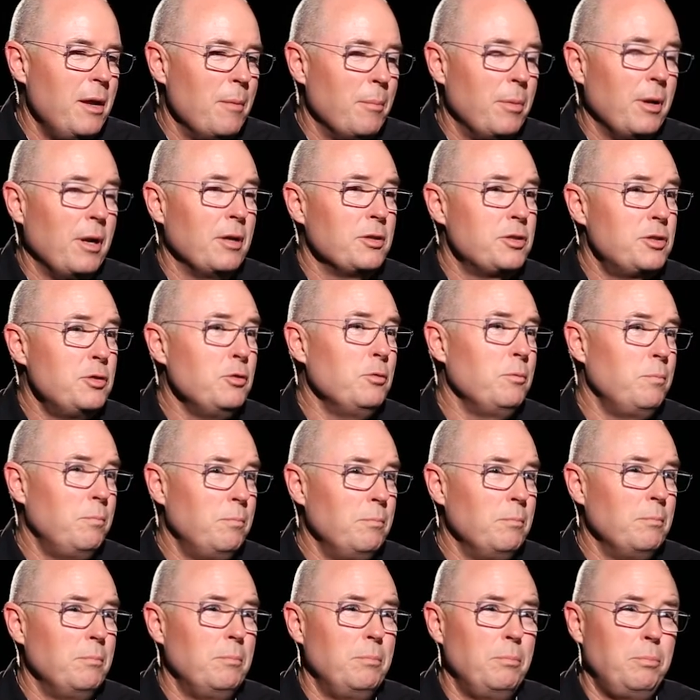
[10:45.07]
But I still
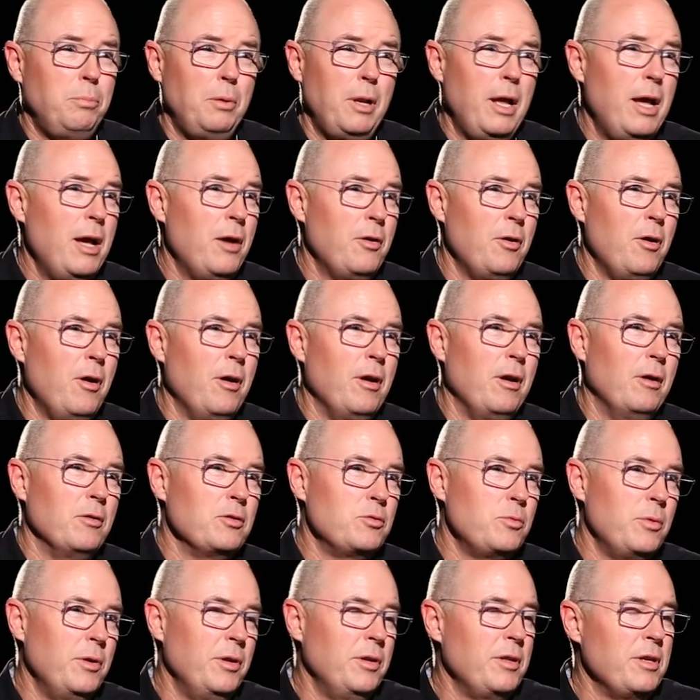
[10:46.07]
ploughed on. I
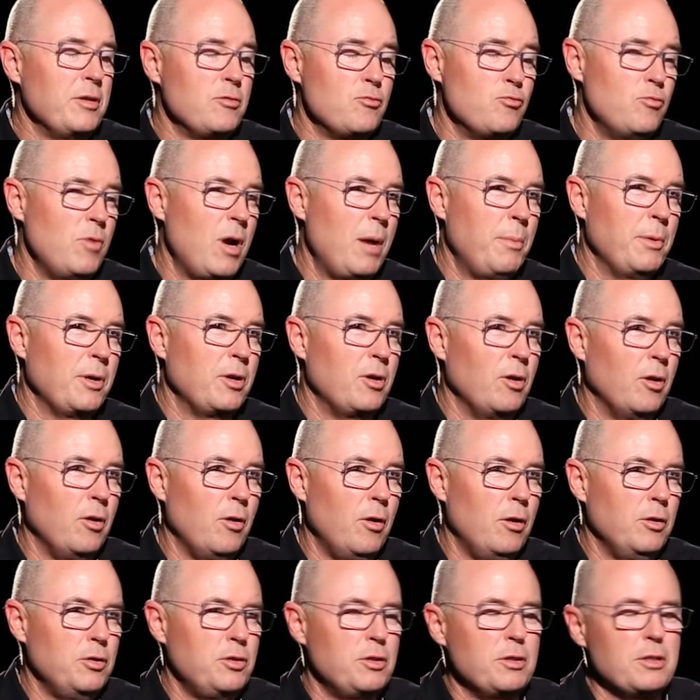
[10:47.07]
was wearing these rubber
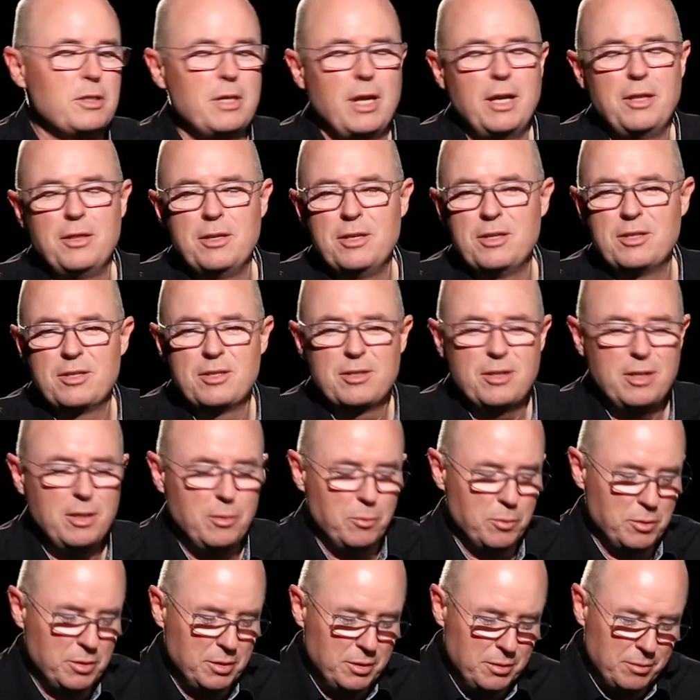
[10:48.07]
galoshes, and this
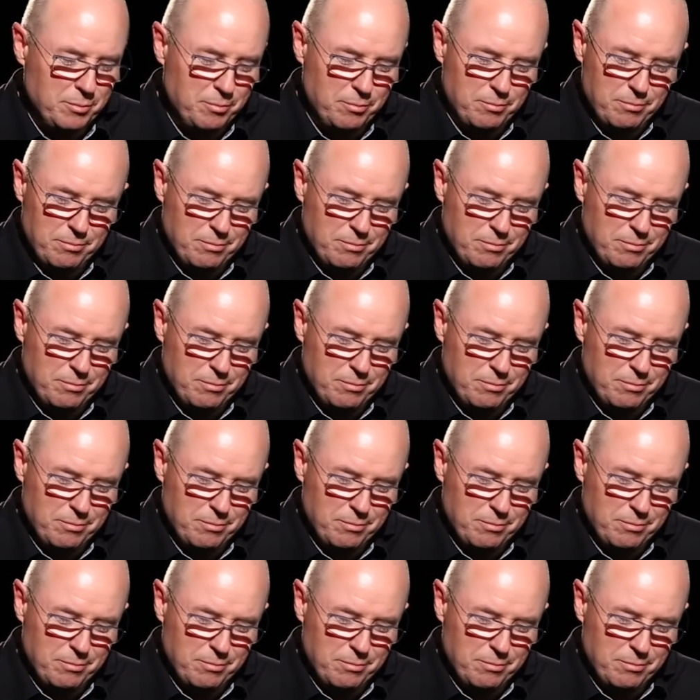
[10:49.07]
thing was